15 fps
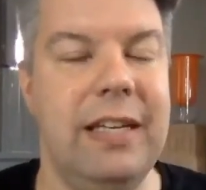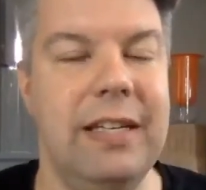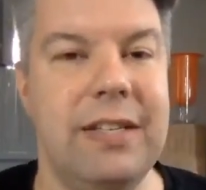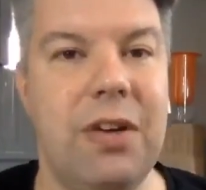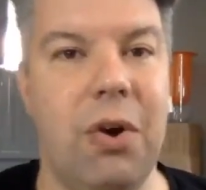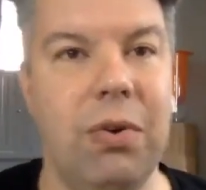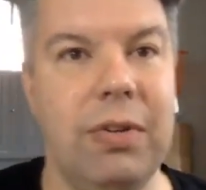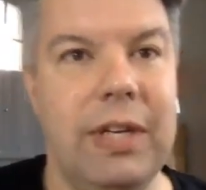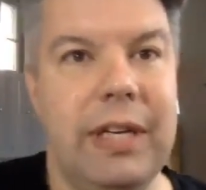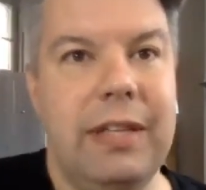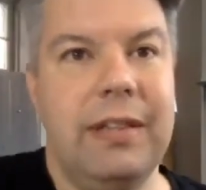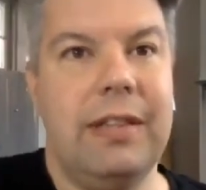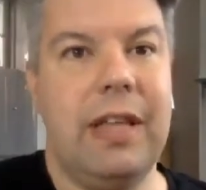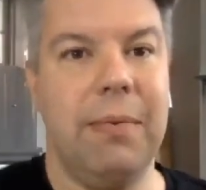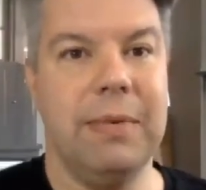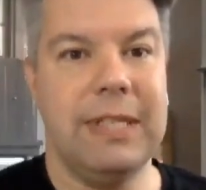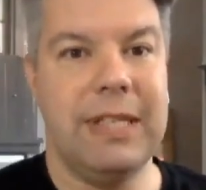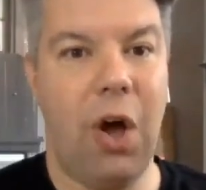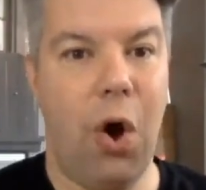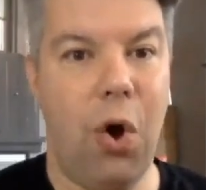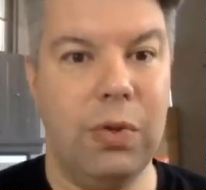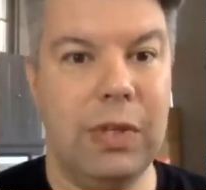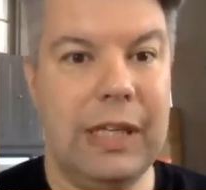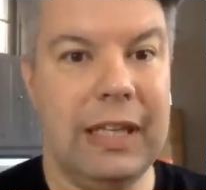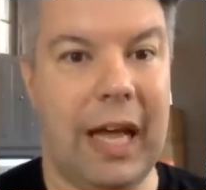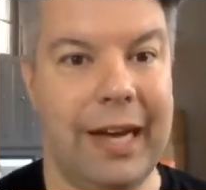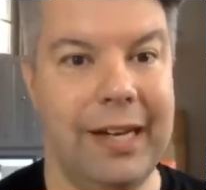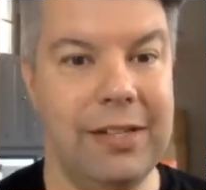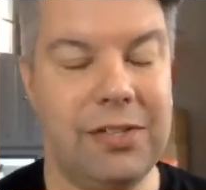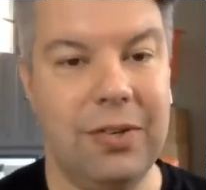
he's holding that was the only light